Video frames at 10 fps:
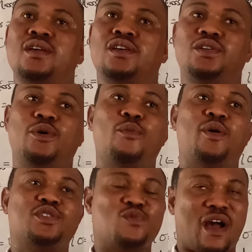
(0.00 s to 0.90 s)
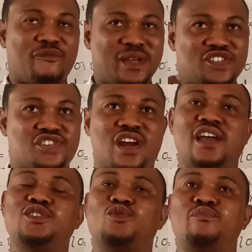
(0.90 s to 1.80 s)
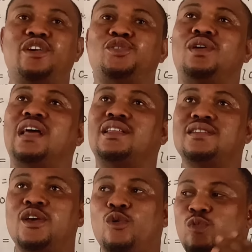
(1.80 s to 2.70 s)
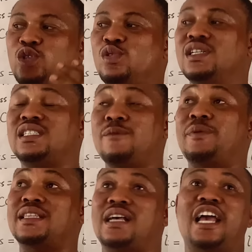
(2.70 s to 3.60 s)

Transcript: You know, but we have been trying to make sure that we do this thing practical.